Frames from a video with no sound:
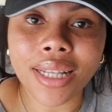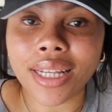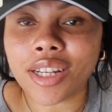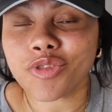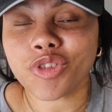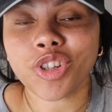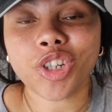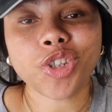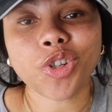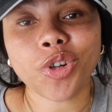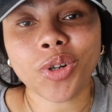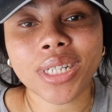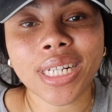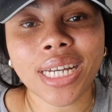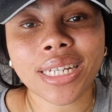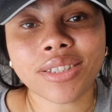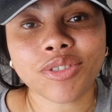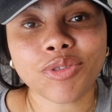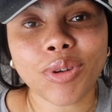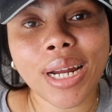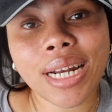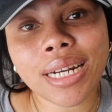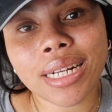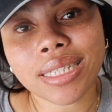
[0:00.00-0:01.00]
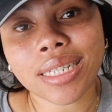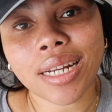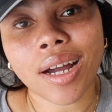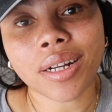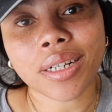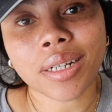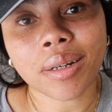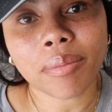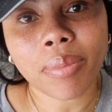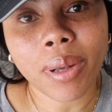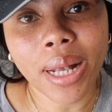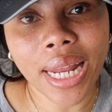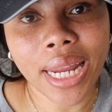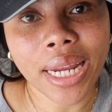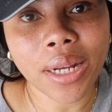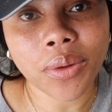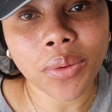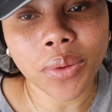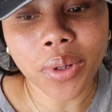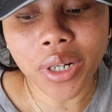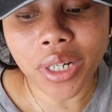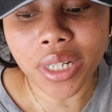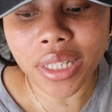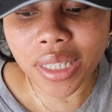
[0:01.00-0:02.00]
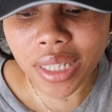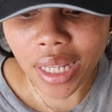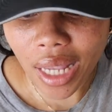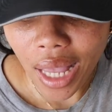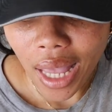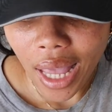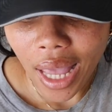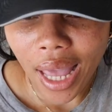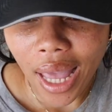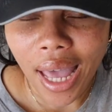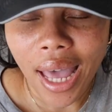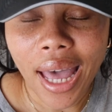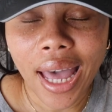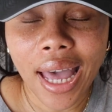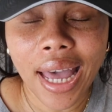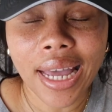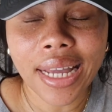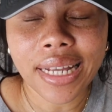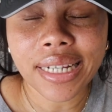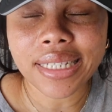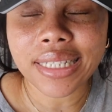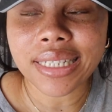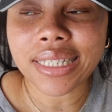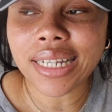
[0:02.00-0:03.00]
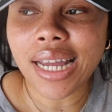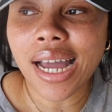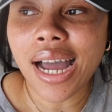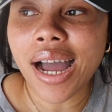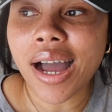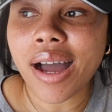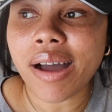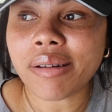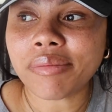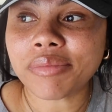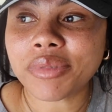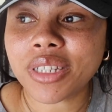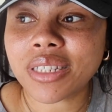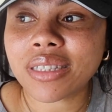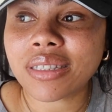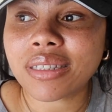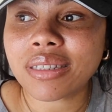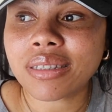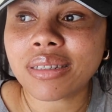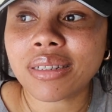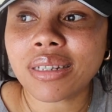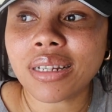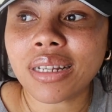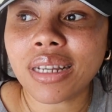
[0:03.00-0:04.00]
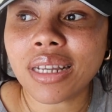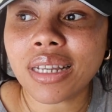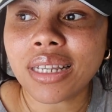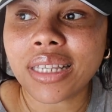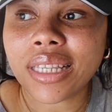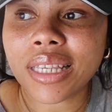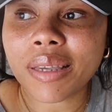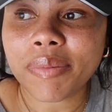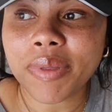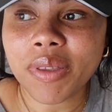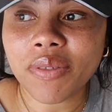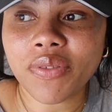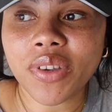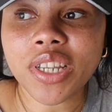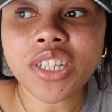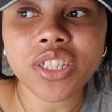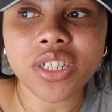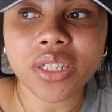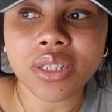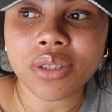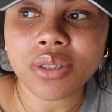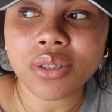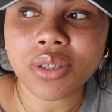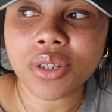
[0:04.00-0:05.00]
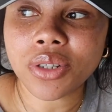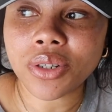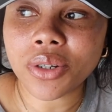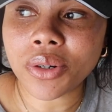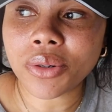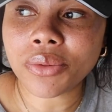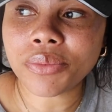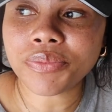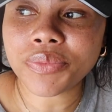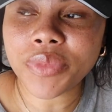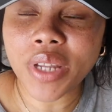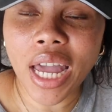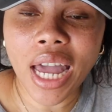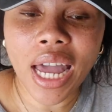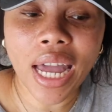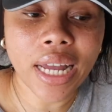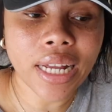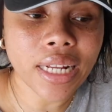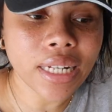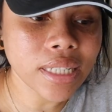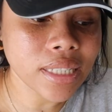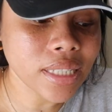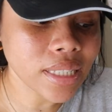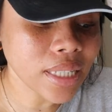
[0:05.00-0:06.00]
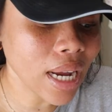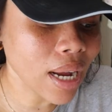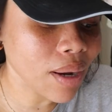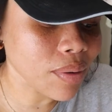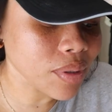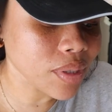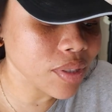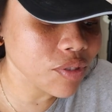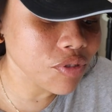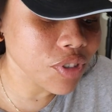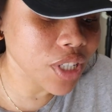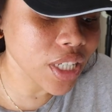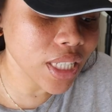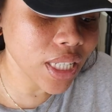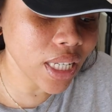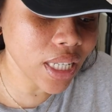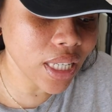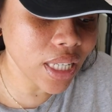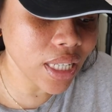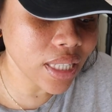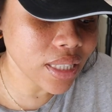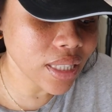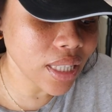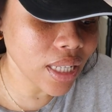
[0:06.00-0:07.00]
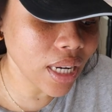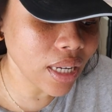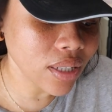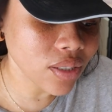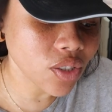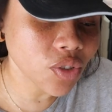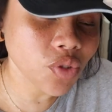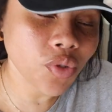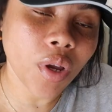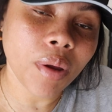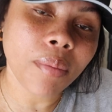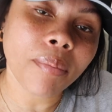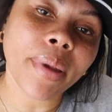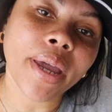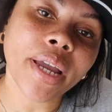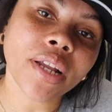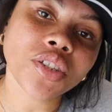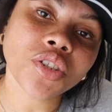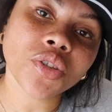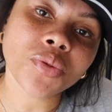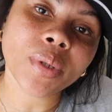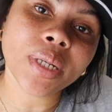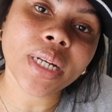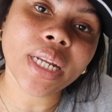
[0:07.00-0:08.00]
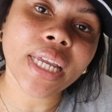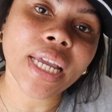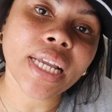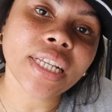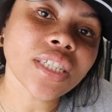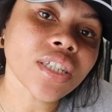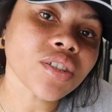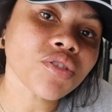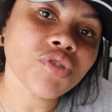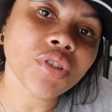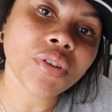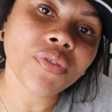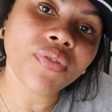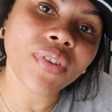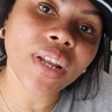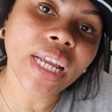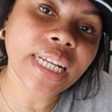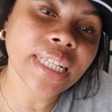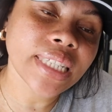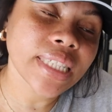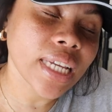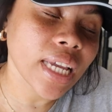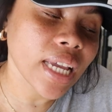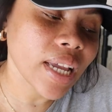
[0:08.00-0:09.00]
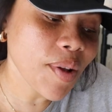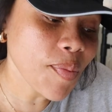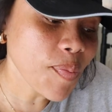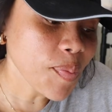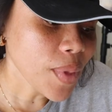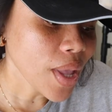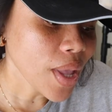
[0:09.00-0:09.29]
literally told us, write it down in plain words. And just keep the vision, you know? And I was reading yesterday, I just went back to it again, just reflecting.